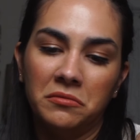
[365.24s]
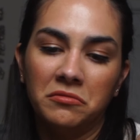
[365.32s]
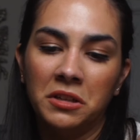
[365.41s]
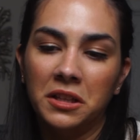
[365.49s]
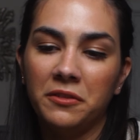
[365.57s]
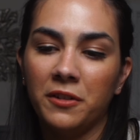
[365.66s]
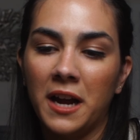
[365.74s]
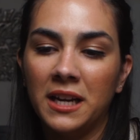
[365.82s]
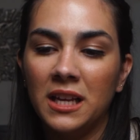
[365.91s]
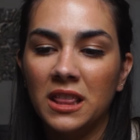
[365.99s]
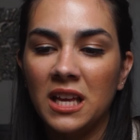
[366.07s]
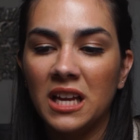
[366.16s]
really for
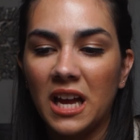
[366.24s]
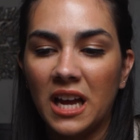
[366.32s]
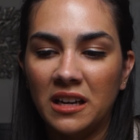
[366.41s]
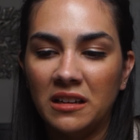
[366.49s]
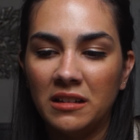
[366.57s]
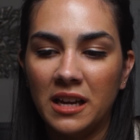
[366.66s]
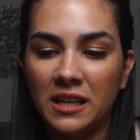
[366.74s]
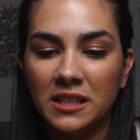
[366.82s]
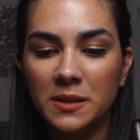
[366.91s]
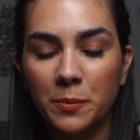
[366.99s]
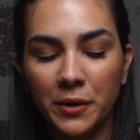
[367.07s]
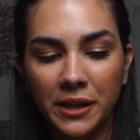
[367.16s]
anything, and
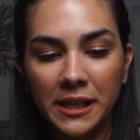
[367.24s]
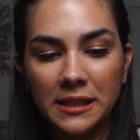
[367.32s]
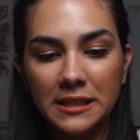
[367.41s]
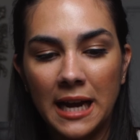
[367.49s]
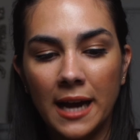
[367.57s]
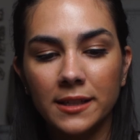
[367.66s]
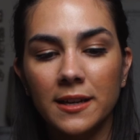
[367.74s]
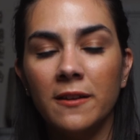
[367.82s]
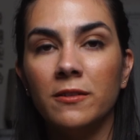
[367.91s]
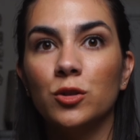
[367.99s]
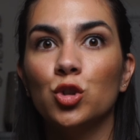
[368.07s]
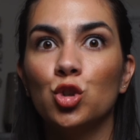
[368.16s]
it's pretty intact
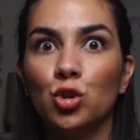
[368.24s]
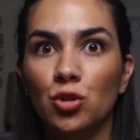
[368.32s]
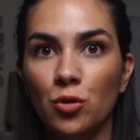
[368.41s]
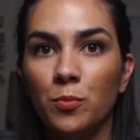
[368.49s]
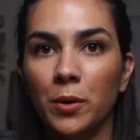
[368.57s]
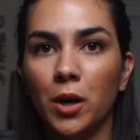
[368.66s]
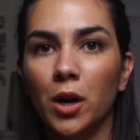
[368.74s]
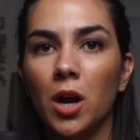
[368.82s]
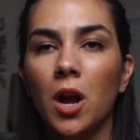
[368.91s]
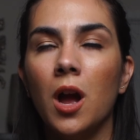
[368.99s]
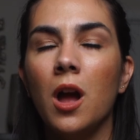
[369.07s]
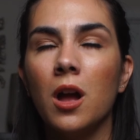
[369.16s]
and super
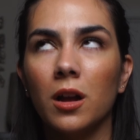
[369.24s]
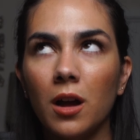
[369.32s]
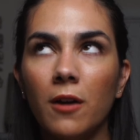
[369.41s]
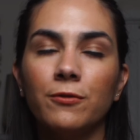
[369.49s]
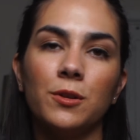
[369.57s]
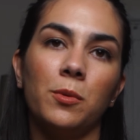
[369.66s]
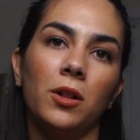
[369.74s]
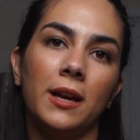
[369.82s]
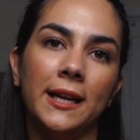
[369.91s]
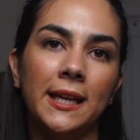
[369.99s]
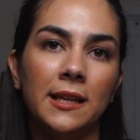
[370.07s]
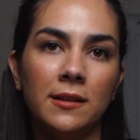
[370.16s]
comfortable. I
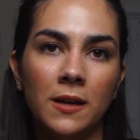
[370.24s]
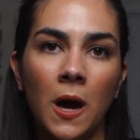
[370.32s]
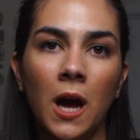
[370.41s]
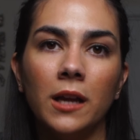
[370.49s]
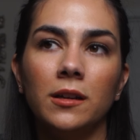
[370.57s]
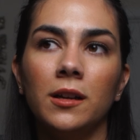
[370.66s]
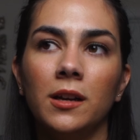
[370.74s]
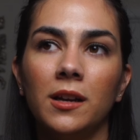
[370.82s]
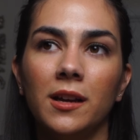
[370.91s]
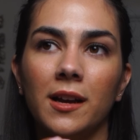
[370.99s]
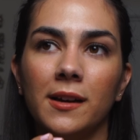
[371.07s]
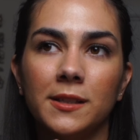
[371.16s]
cannot
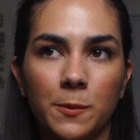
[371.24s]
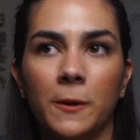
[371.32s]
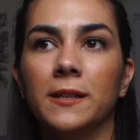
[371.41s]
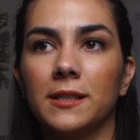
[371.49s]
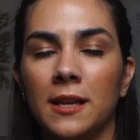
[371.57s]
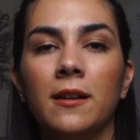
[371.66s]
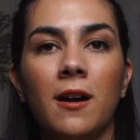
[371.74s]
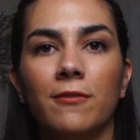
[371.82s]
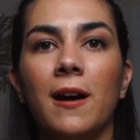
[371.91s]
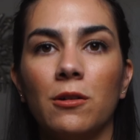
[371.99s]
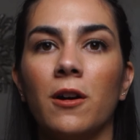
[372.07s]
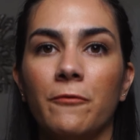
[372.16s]
express enough
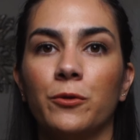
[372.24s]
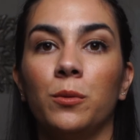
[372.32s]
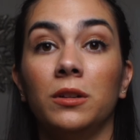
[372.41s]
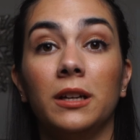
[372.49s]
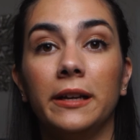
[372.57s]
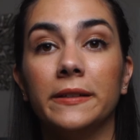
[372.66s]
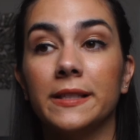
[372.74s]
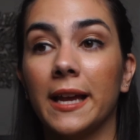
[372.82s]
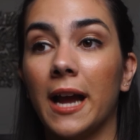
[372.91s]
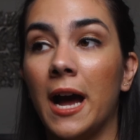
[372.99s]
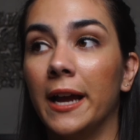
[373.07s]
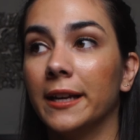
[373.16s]
how comfortable it is.
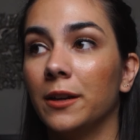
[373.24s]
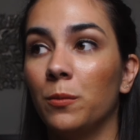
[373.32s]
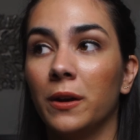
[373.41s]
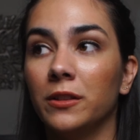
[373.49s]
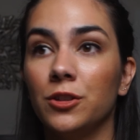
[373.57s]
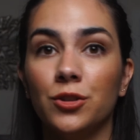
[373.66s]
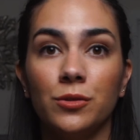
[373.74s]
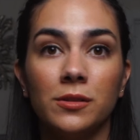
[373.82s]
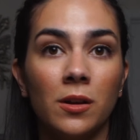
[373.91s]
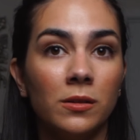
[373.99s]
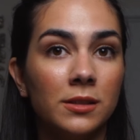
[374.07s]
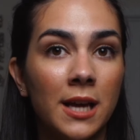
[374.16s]
Like, I can wear these shoes
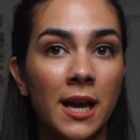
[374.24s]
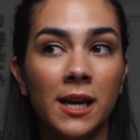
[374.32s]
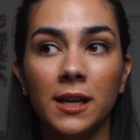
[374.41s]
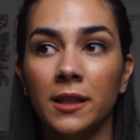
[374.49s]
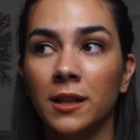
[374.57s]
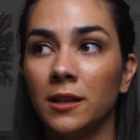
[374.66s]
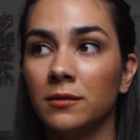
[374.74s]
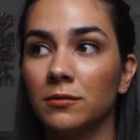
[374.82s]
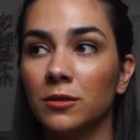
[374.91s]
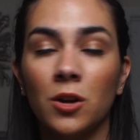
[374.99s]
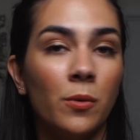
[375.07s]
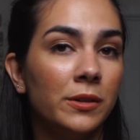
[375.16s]
all day and then
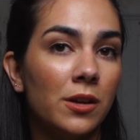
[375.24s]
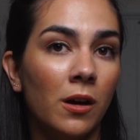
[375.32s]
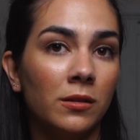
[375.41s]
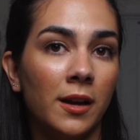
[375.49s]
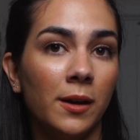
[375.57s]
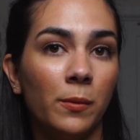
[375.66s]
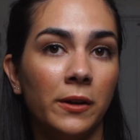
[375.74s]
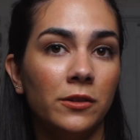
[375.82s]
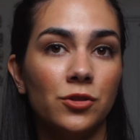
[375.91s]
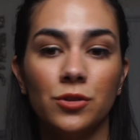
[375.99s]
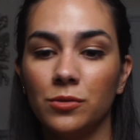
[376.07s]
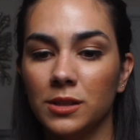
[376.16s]
go into all night wearing the
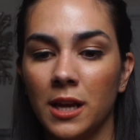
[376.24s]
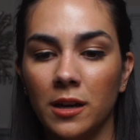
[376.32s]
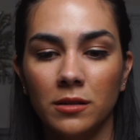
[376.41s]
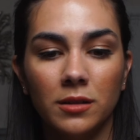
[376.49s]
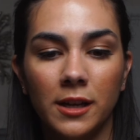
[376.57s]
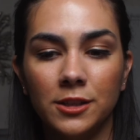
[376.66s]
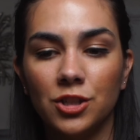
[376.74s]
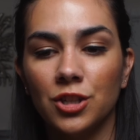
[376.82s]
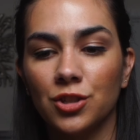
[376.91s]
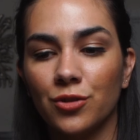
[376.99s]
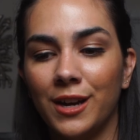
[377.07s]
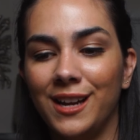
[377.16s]
shoes, and it's
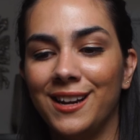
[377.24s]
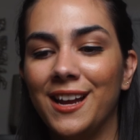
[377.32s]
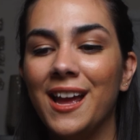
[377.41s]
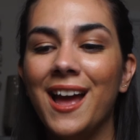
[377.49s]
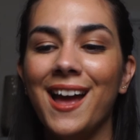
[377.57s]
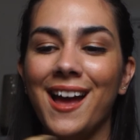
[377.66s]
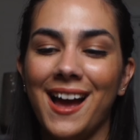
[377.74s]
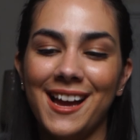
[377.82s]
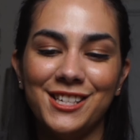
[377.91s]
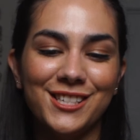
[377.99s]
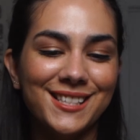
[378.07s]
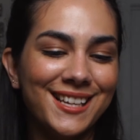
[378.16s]
just great. And I
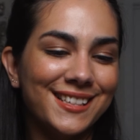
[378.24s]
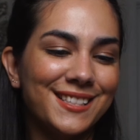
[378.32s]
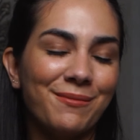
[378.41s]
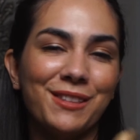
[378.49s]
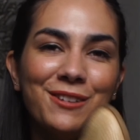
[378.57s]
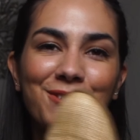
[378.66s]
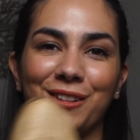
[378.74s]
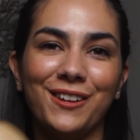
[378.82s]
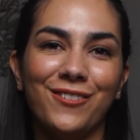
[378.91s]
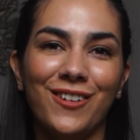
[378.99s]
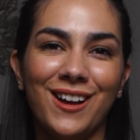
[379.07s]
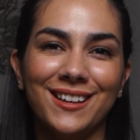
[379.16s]
just think it's something really
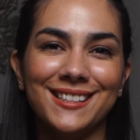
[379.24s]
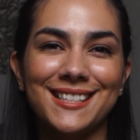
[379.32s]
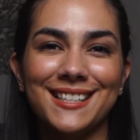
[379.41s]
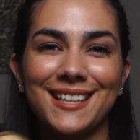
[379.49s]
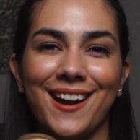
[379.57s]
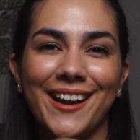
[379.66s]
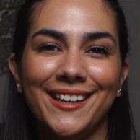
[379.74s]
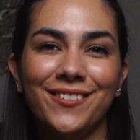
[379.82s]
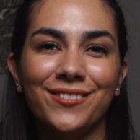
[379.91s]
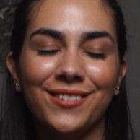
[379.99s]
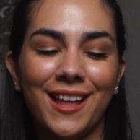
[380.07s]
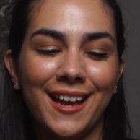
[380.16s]
fun. It's kind
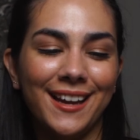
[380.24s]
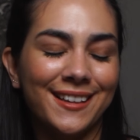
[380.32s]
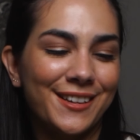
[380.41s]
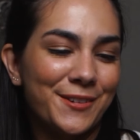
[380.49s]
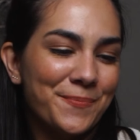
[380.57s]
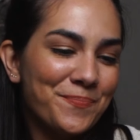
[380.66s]
of like